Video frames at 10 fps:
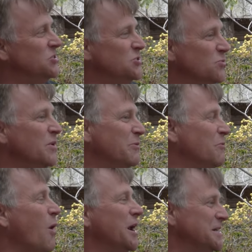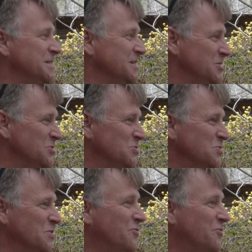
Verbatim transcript: to do what we wanted to do